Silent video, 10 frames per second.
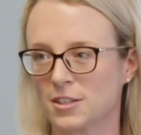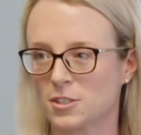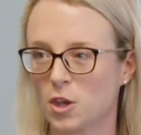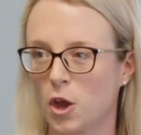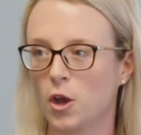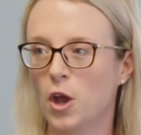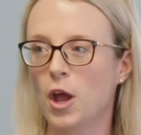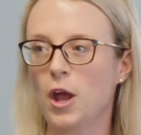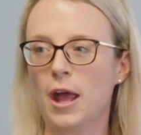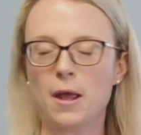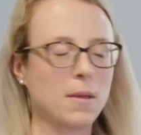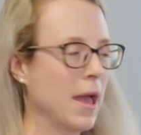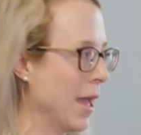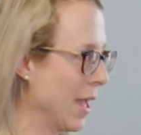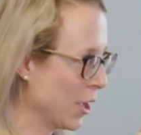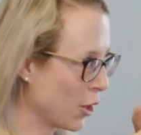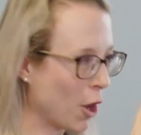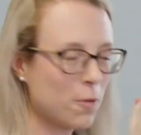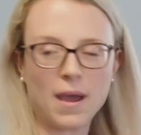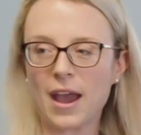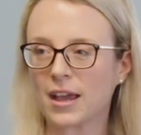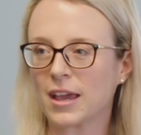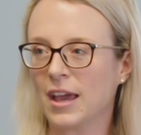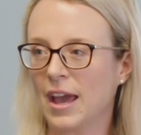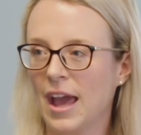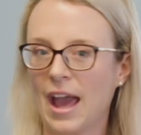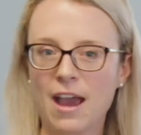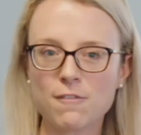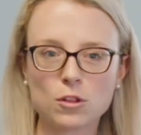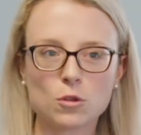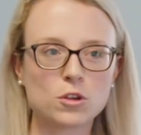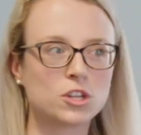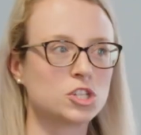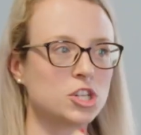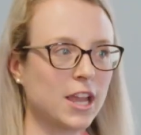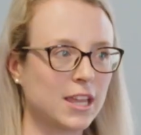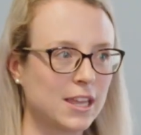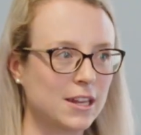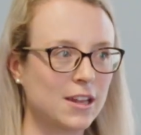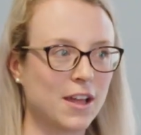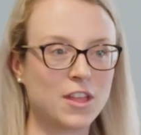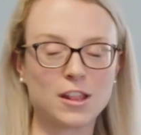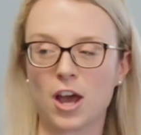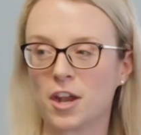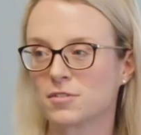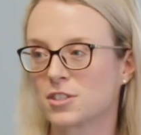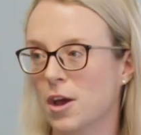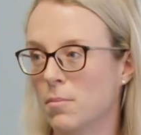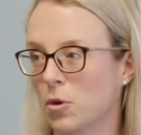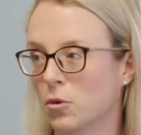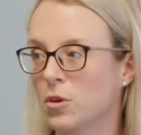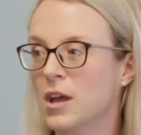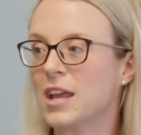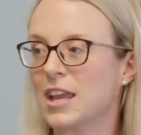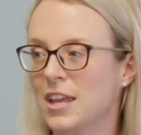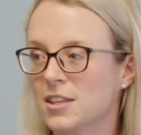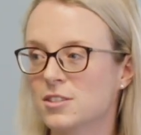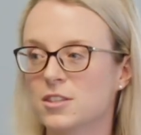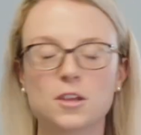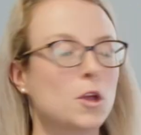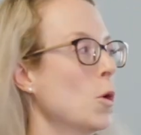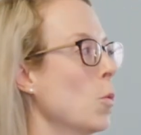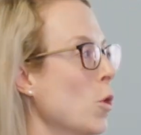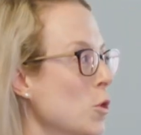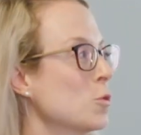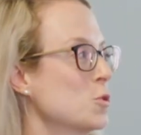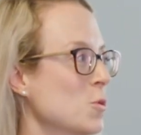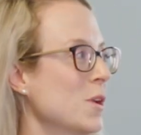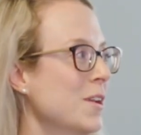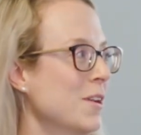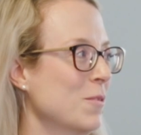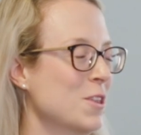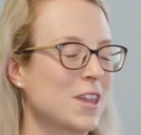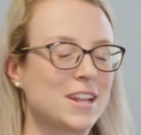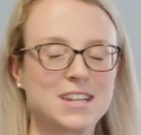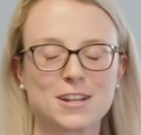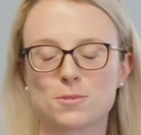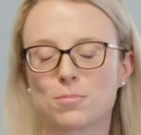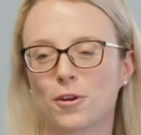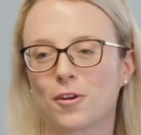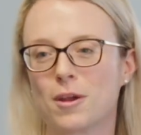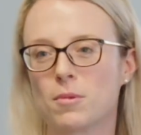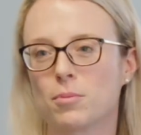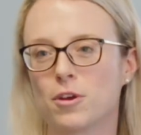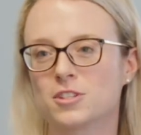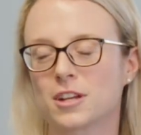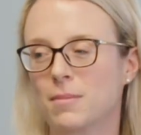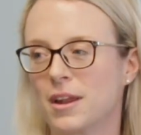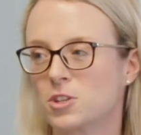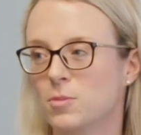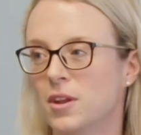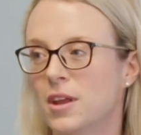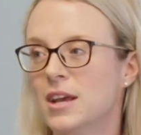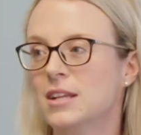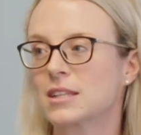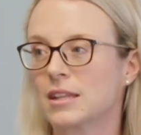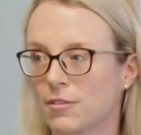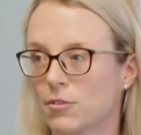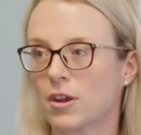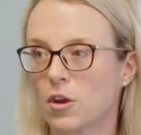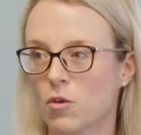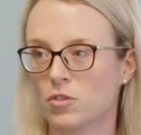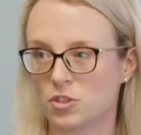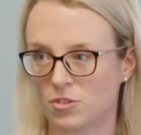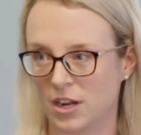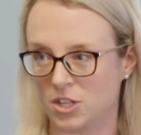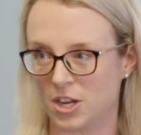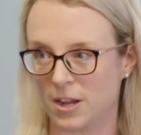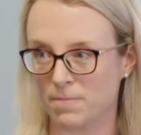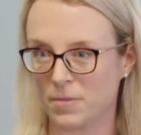So go back, have a look, check in at that line of sight model. Is what you're doing when you get down to program and project management delivering on the strategy?